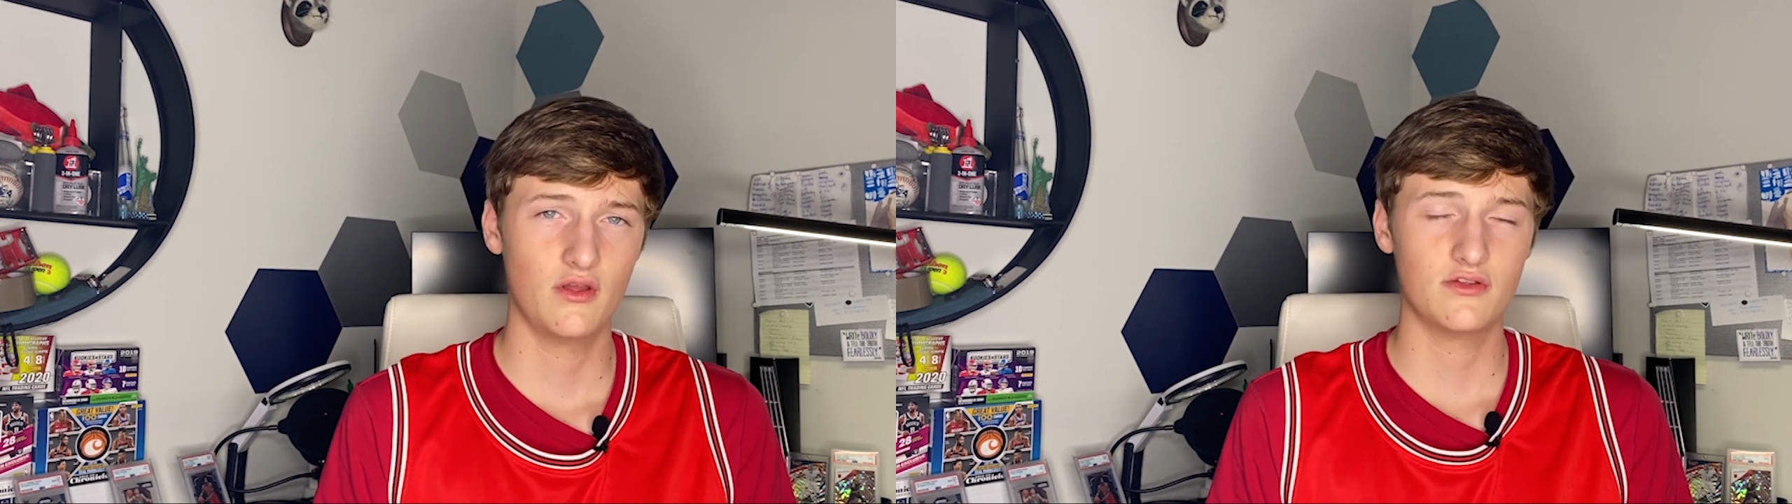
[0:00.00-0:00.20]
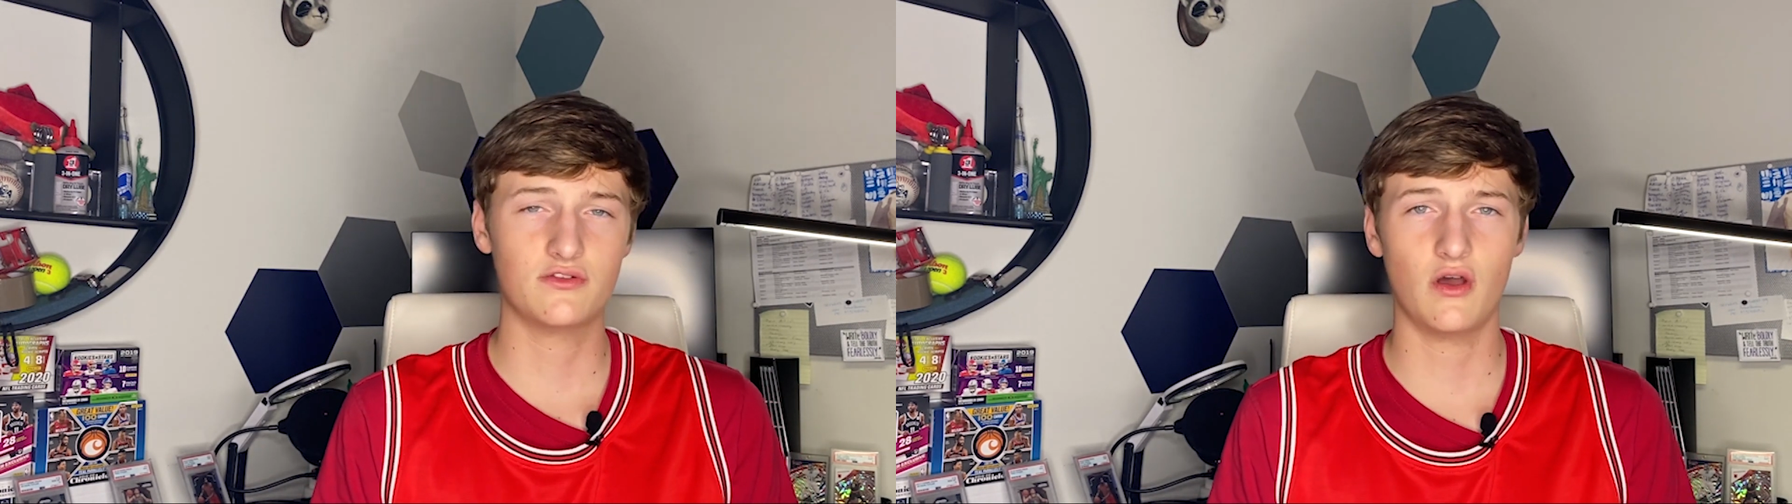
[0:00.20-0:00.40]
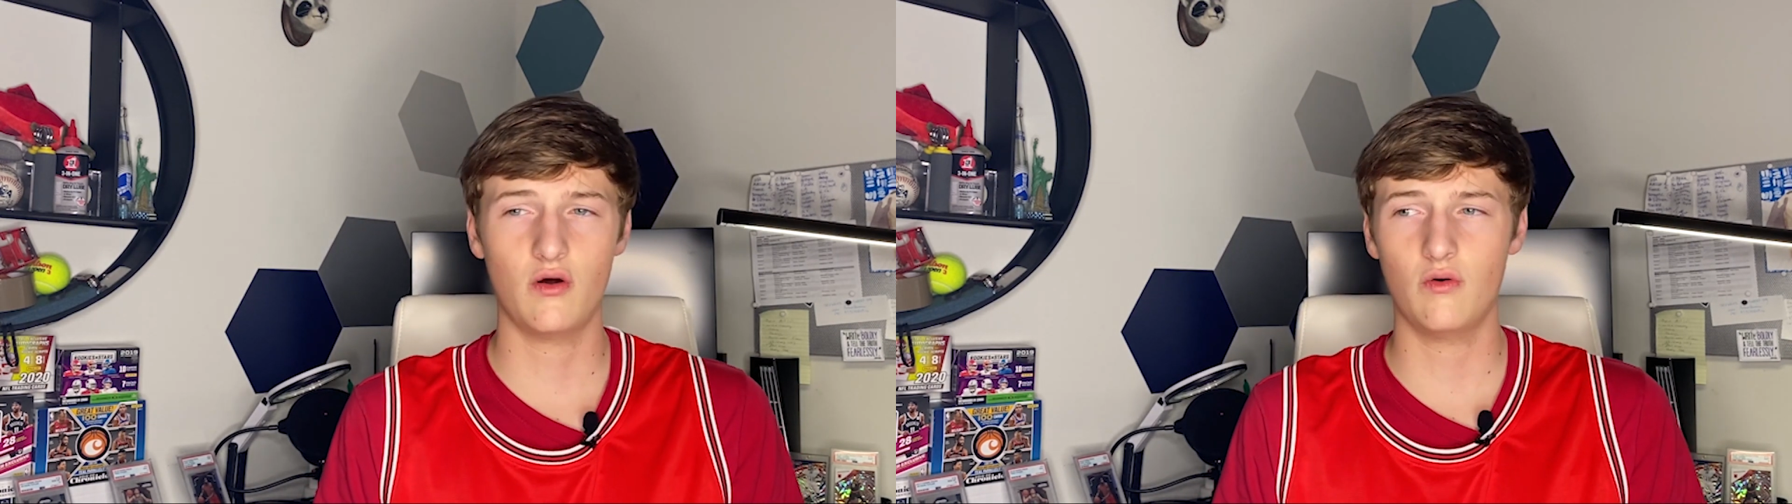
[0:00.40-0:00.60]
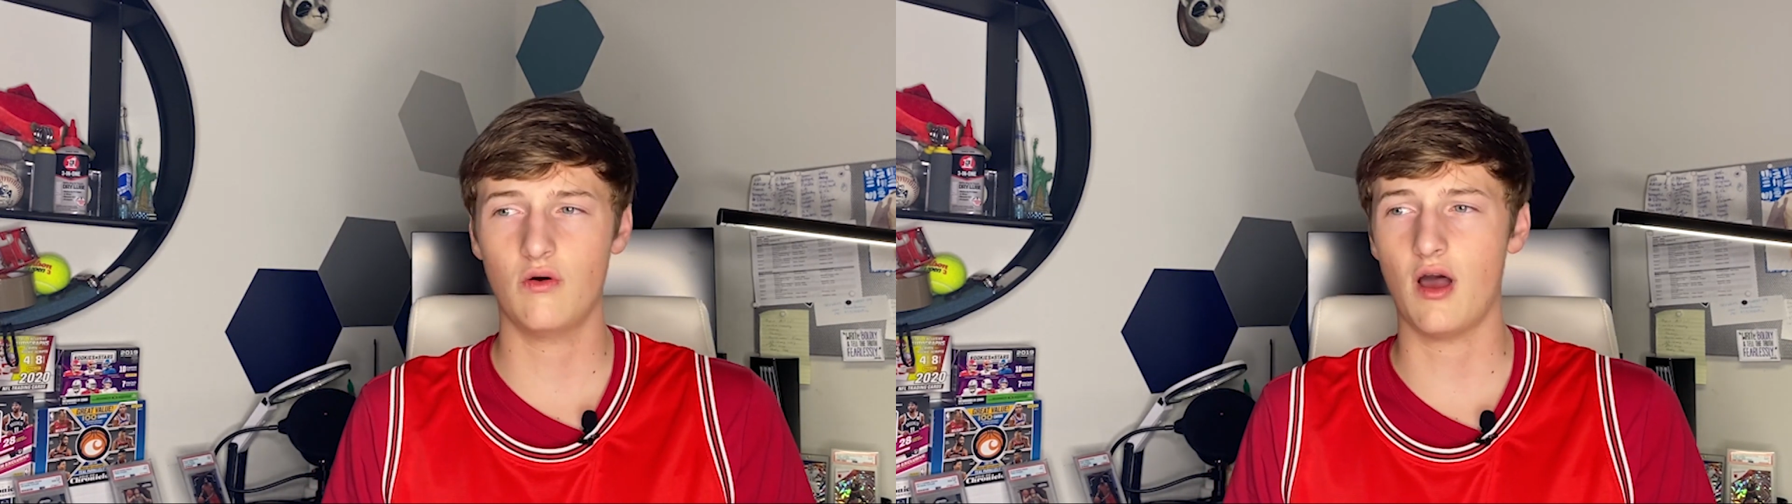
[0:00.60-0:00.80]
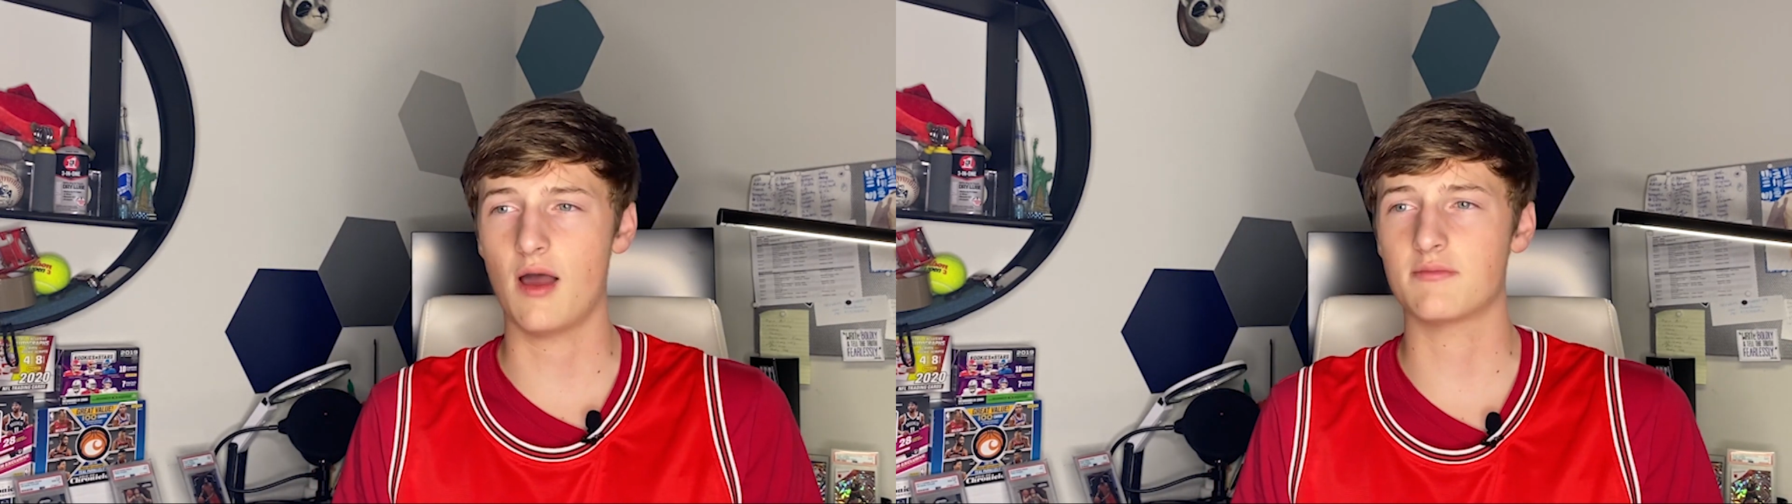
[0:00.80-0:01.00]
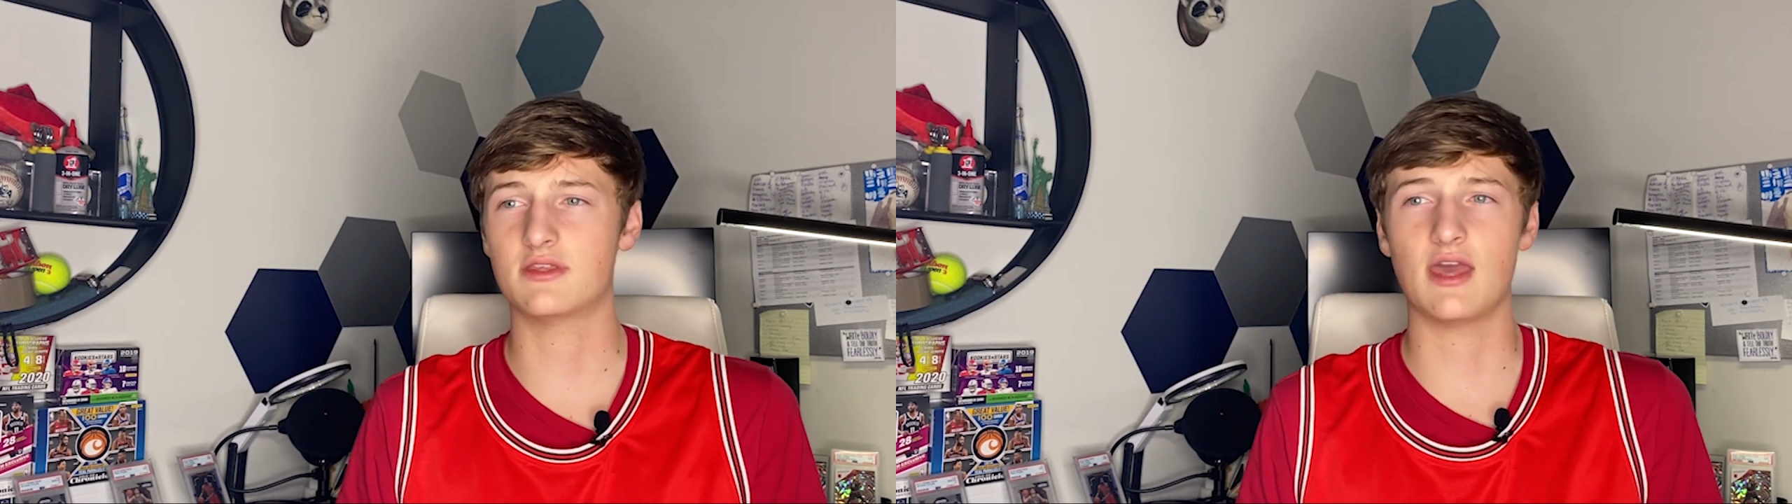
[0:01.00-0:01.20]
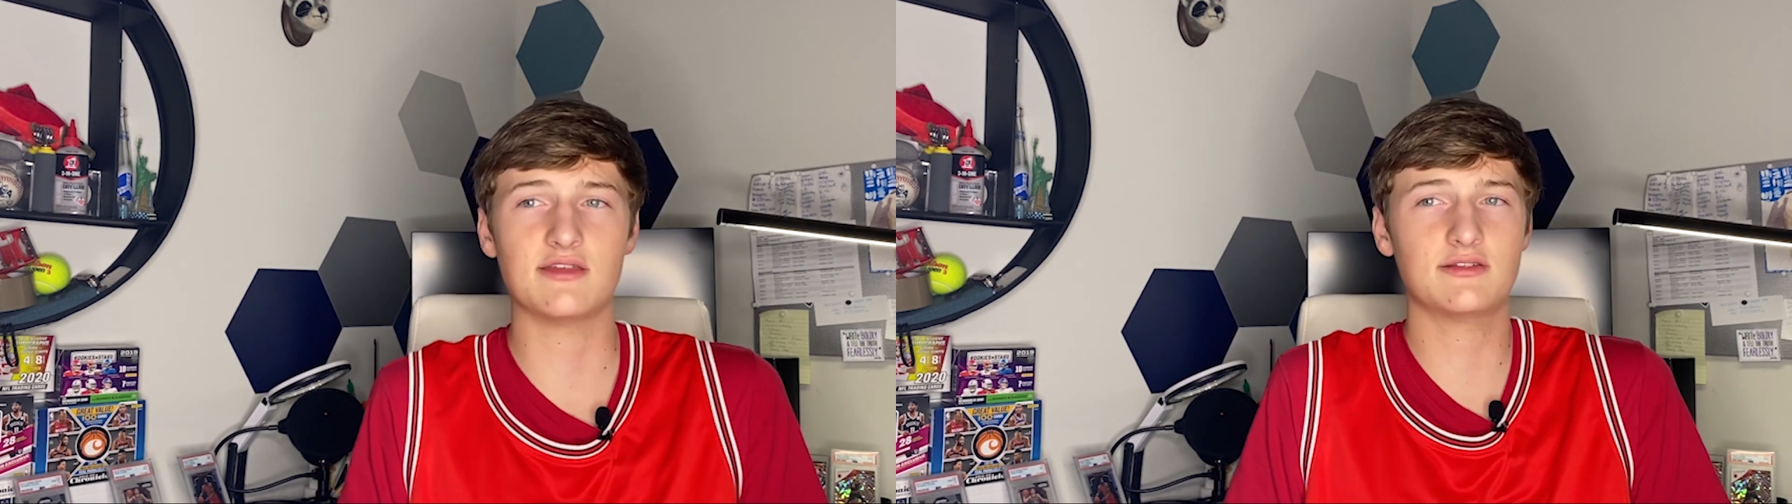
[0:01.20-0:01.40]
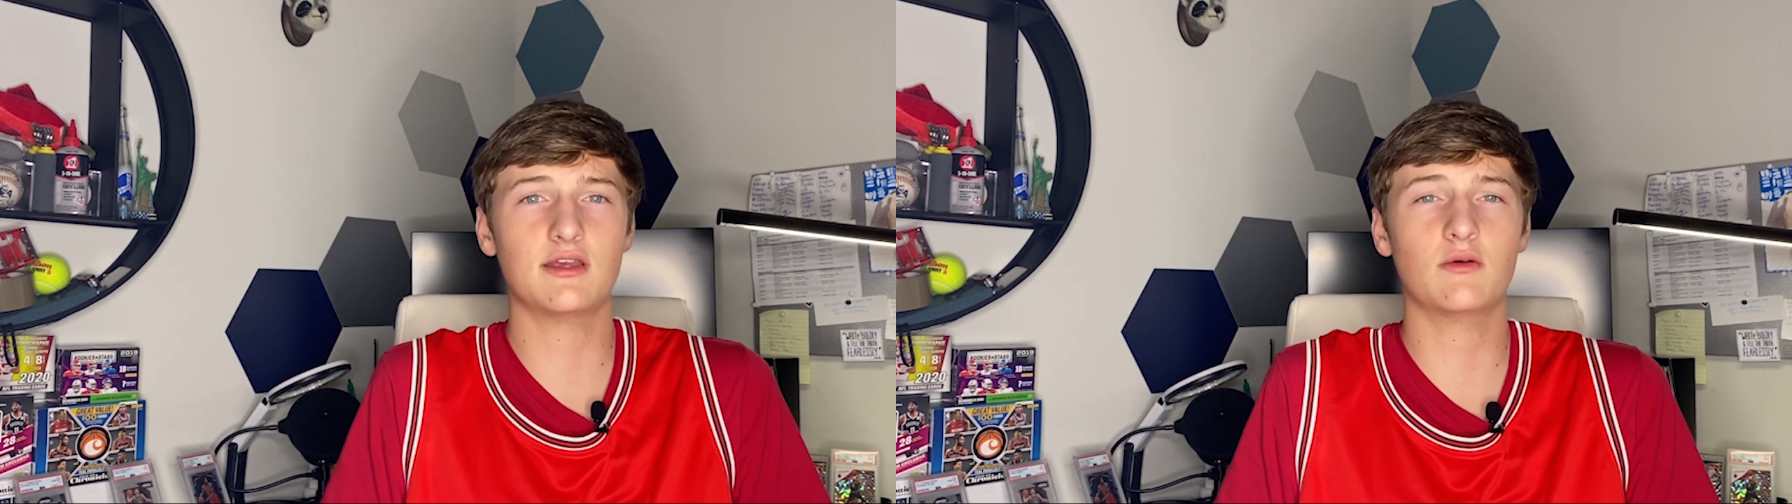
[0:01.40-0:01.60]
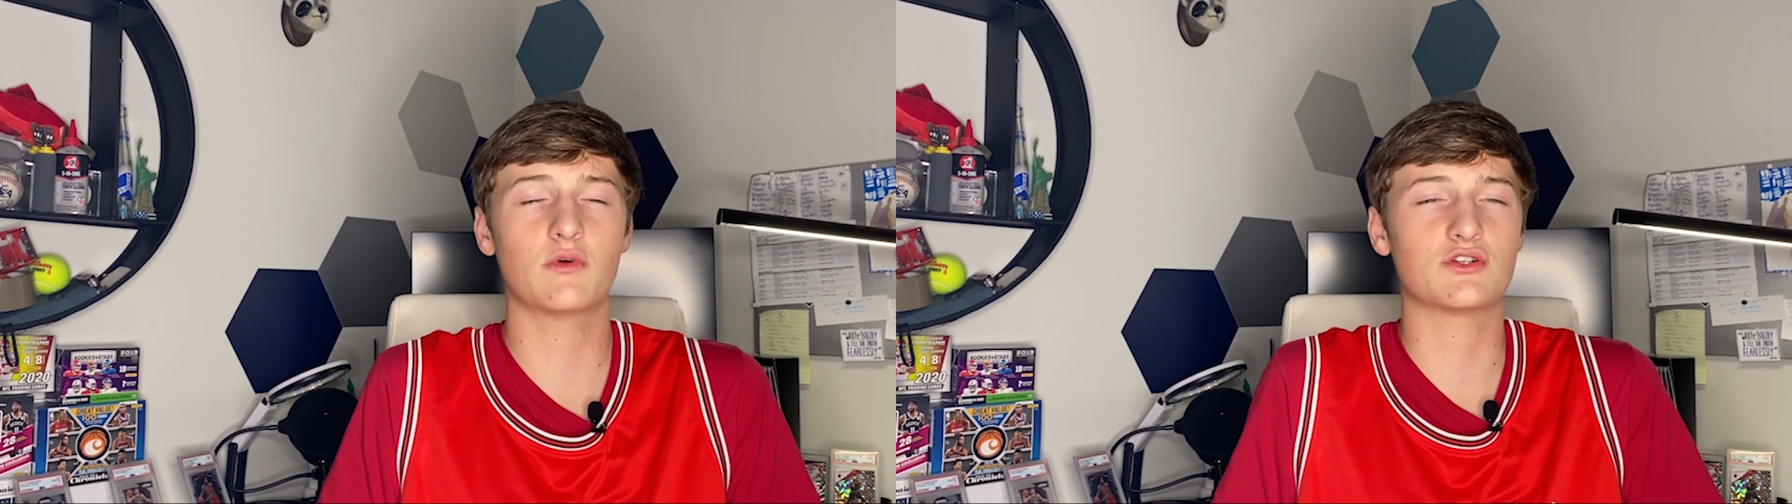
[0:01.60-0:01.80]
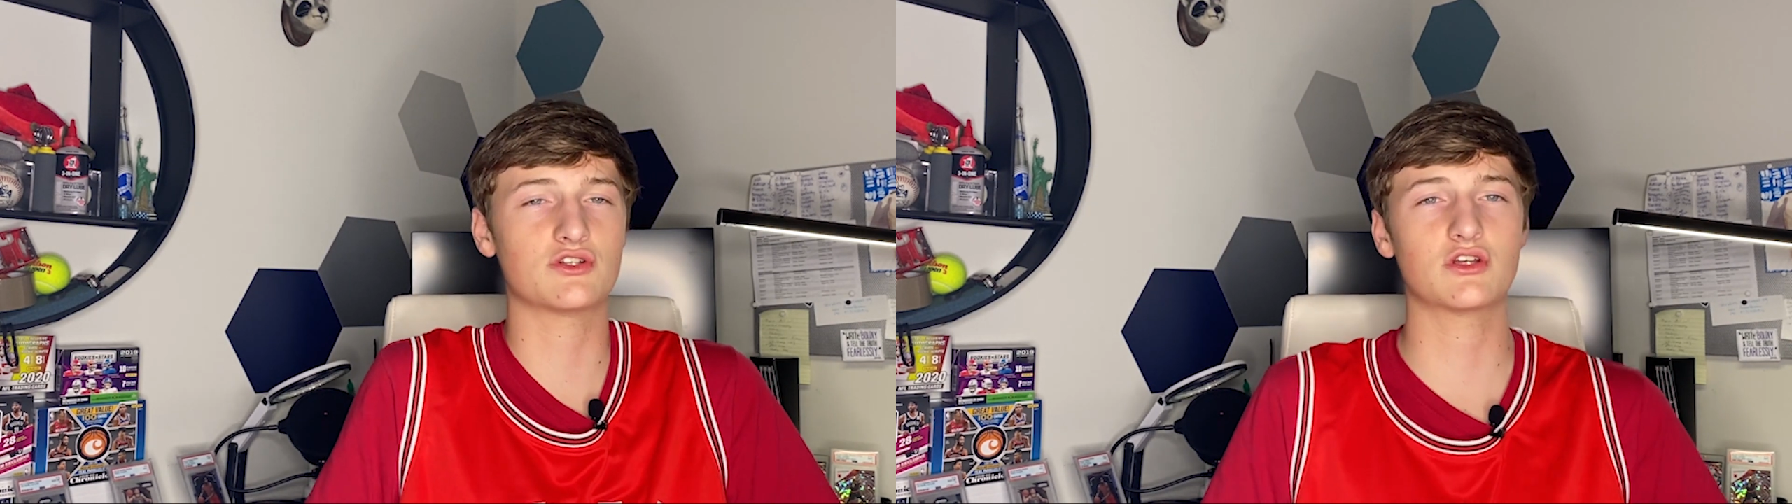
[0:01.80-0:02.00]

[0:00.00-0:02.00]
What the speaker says: So I'm guessing we're just